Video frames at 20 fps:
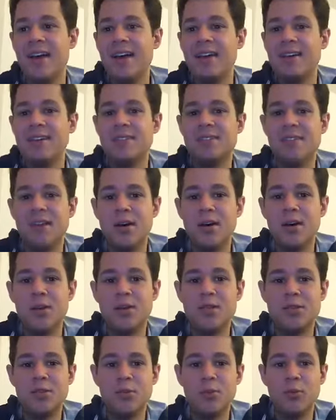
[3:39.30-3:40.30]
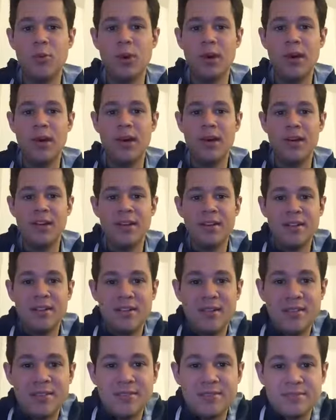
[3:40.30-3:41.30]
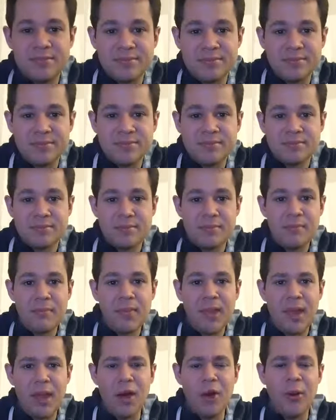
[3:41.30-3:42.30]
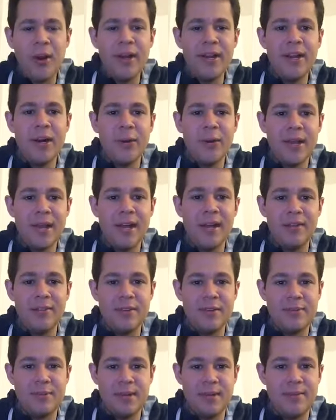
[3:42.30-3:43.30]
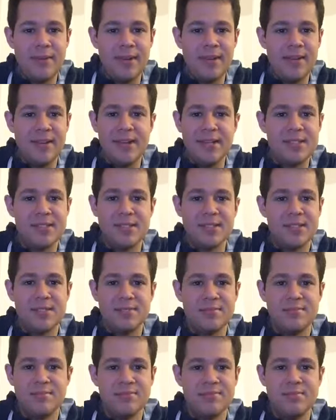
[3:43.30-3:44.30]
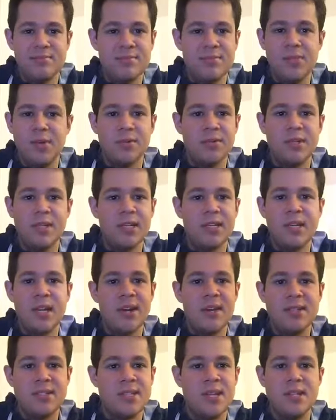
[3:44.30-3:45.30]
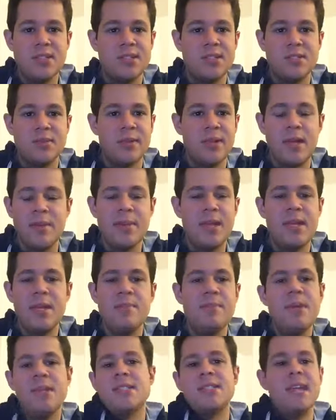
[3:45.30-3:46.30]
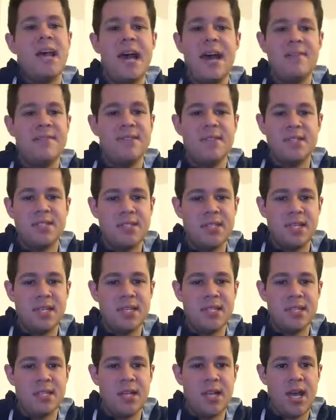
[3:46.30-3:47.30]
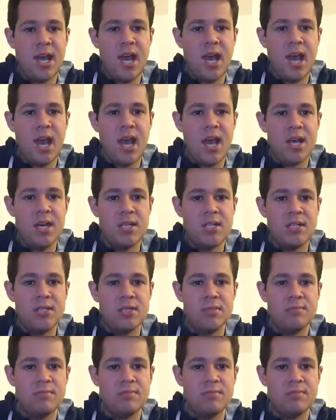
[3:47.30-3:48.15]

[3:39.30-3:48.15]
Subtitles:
So to what? Oh, I know what LVP meant. I just don't think Gary Sanchez won. I mean, he missed half this season, and